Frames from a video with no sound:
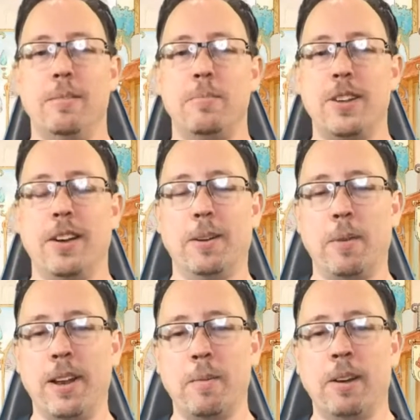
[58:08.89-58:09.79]
shouting my
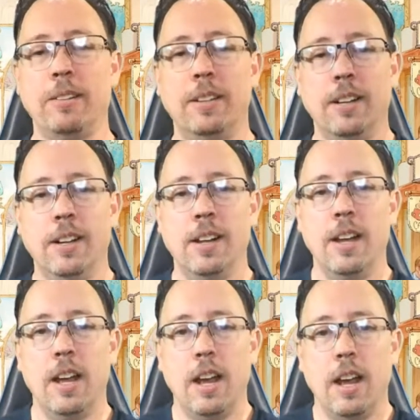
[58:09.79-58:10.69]
name
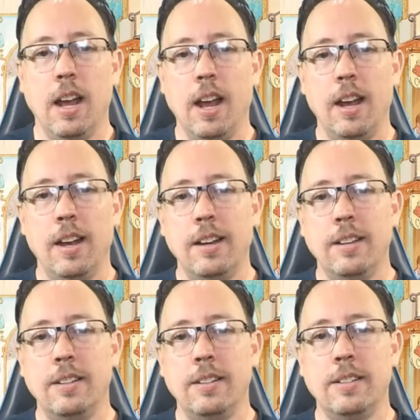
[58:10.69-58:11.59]

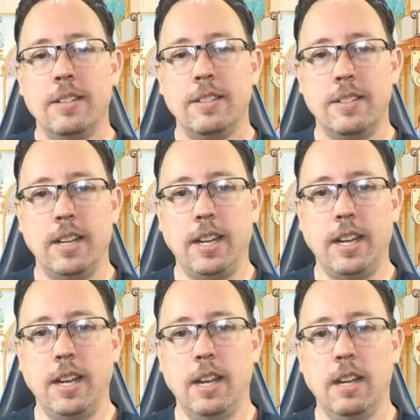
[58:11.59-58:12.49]
out. Let's
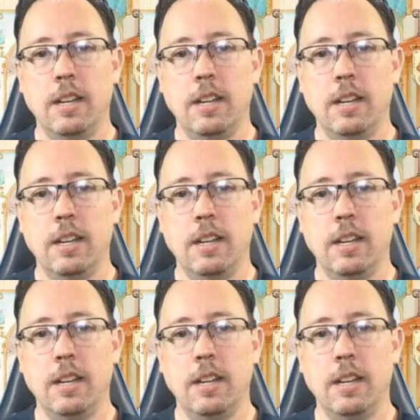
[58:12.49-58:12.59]
see.